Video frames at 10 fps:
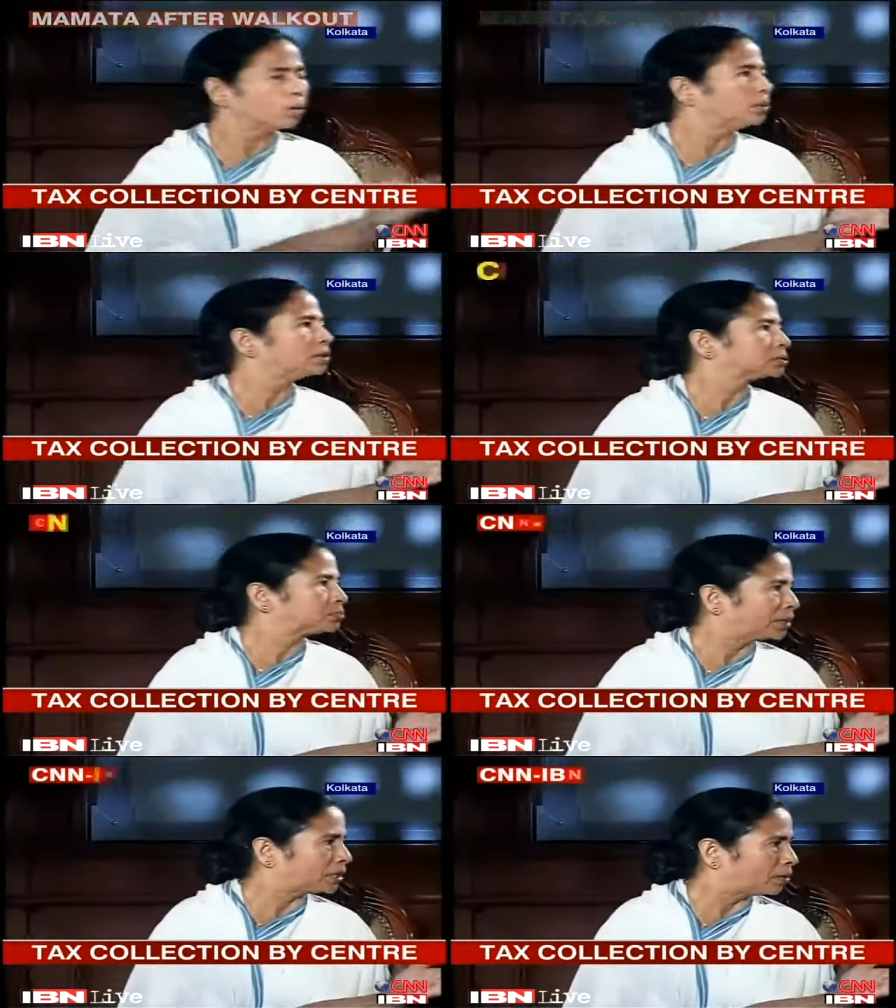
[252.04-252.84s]
we will
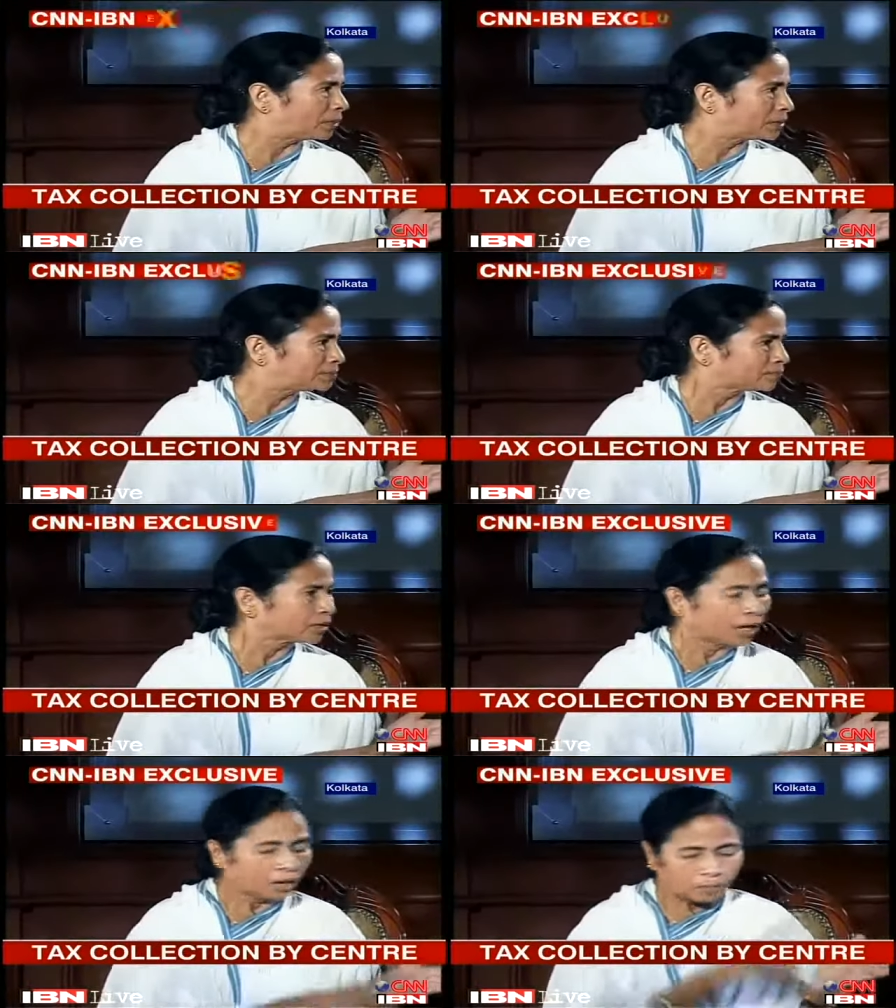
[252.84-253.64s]
spend our money.
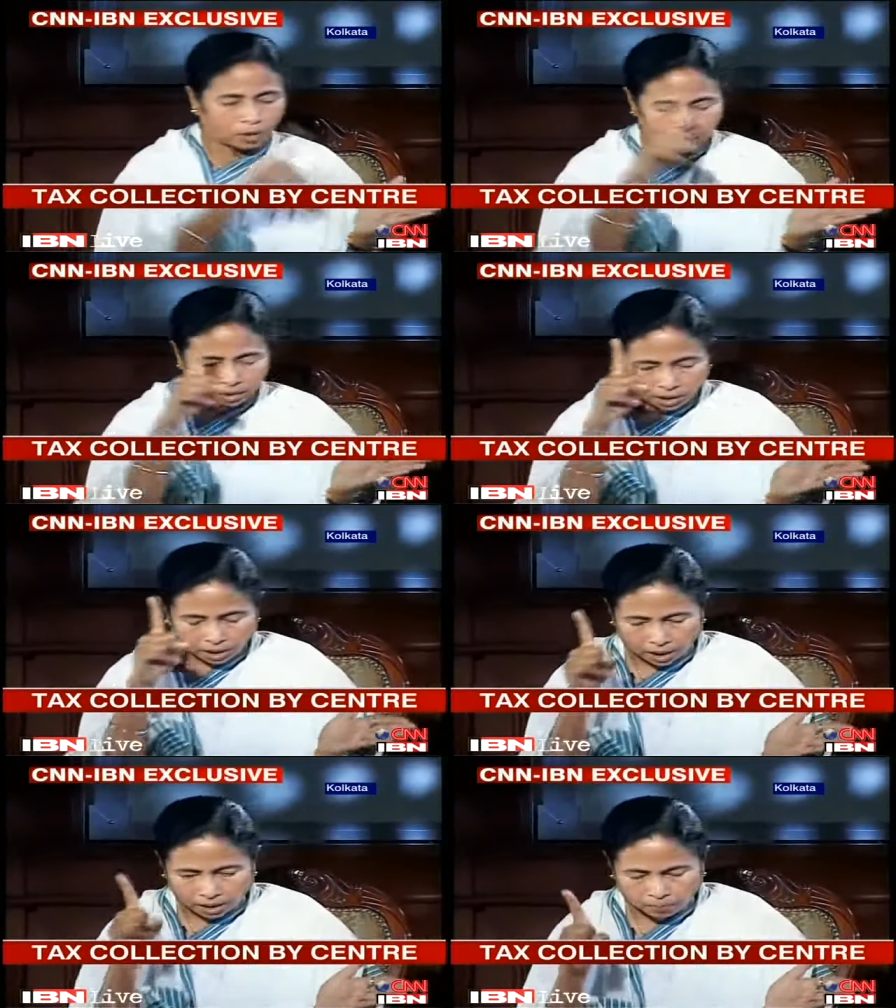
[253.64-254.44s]
For
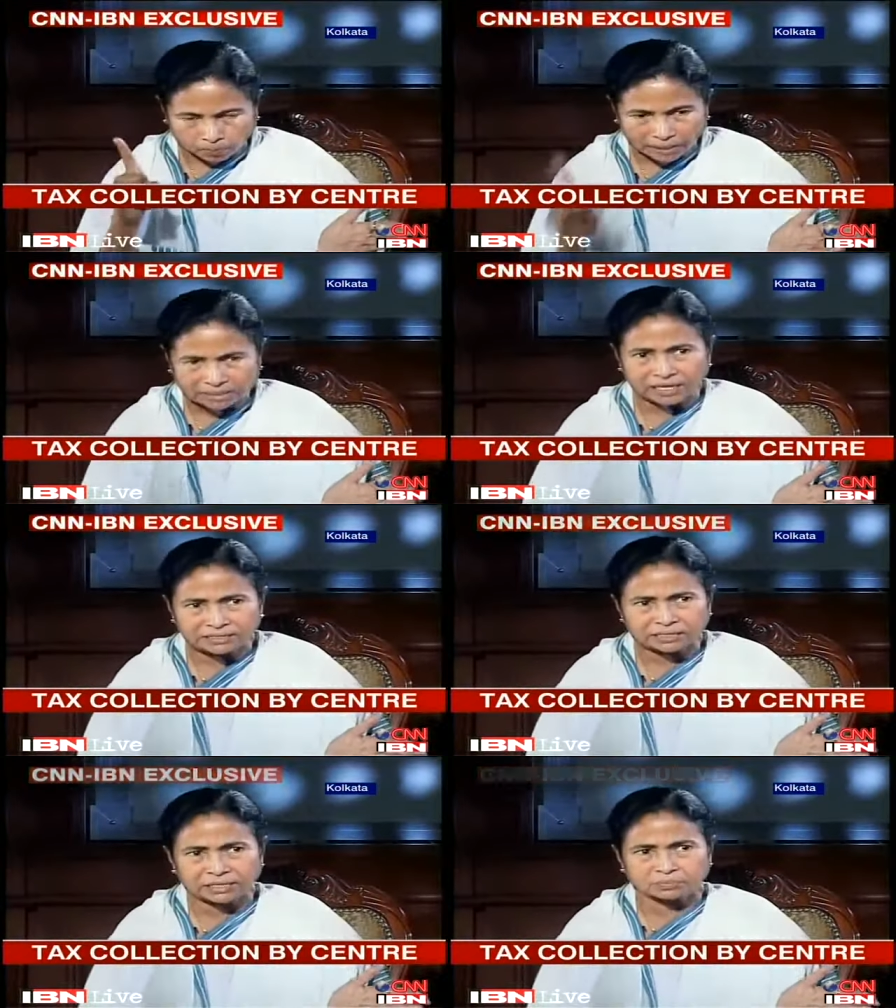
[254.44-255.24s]

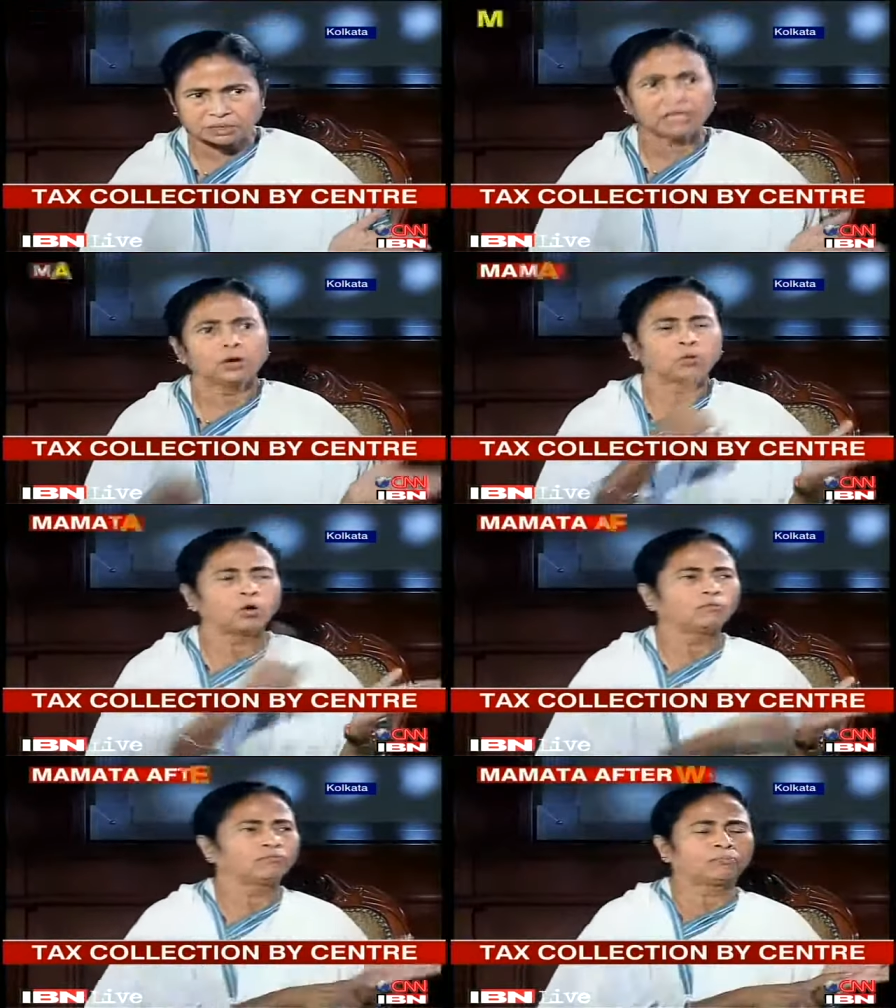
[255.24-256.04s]
fertilizer subsidy,
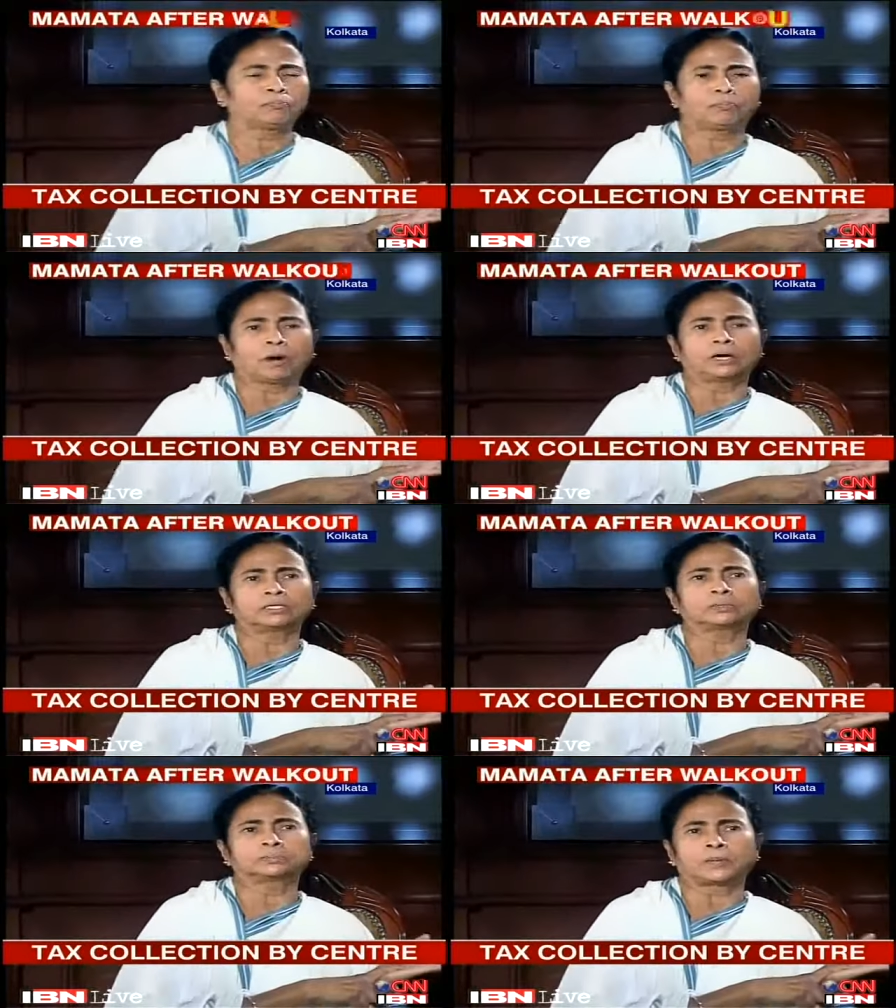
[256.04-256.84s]
we will
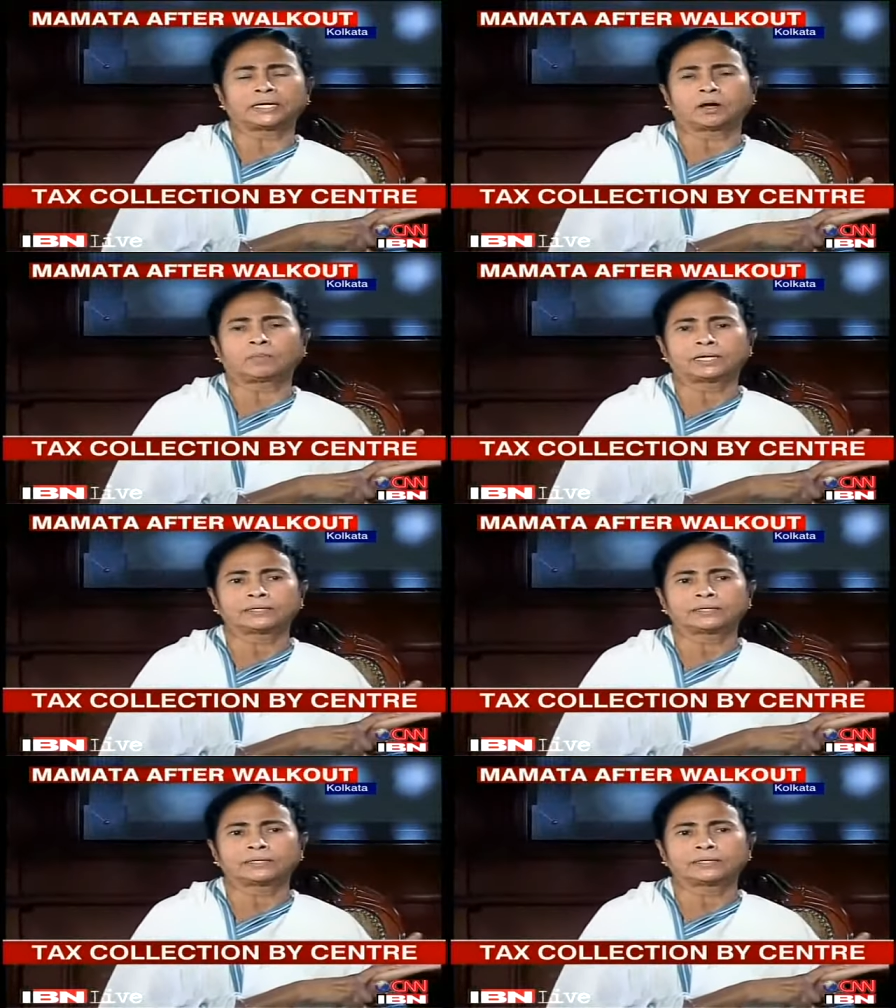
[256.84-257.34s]
spend our money.